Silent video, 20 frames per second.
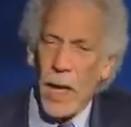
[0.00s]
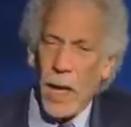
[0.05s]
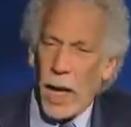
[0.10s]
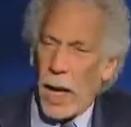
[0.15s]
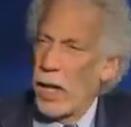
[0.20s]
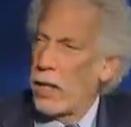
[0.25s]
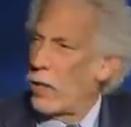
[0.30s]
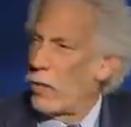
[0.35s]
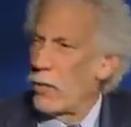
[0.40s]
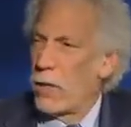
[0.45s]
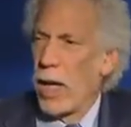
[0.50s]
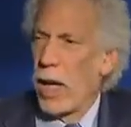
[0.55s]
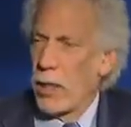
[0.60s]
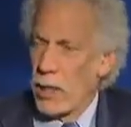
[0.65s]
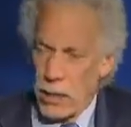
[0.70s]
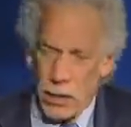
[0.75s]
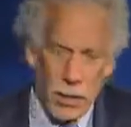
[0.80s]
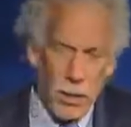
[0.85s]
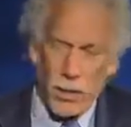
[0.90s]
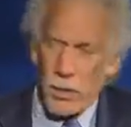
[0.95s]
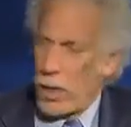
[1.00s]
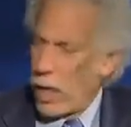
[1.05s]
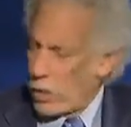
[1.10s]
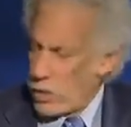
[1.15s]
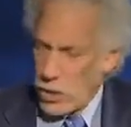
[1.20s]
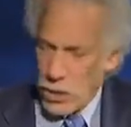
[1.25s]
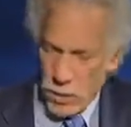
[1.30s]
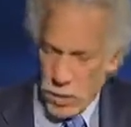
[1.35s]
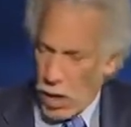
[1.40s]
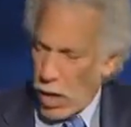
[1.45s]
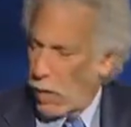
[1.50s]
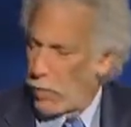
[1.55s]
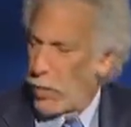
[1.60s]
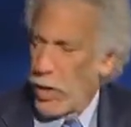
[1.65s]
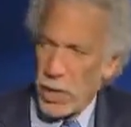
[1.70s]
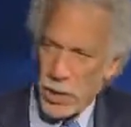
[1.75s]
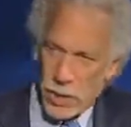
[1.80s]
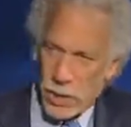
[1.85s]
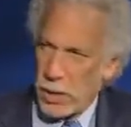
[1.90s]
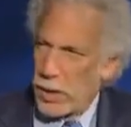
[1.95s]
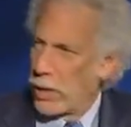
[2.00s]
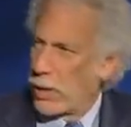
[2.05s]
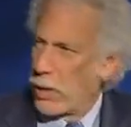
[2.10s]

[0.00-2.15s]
and you'd get your arm wrestling